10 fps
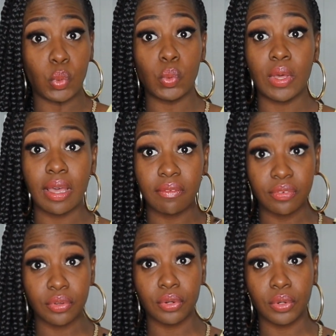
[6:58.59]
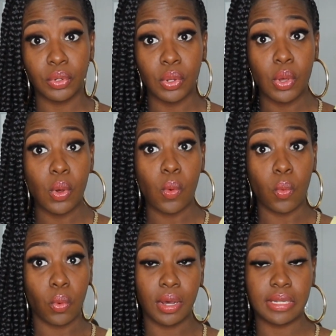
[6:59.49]
whoever
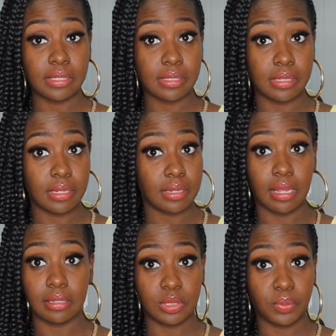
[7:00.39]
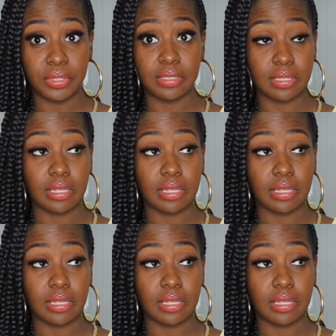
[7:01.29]
wants knotless braids.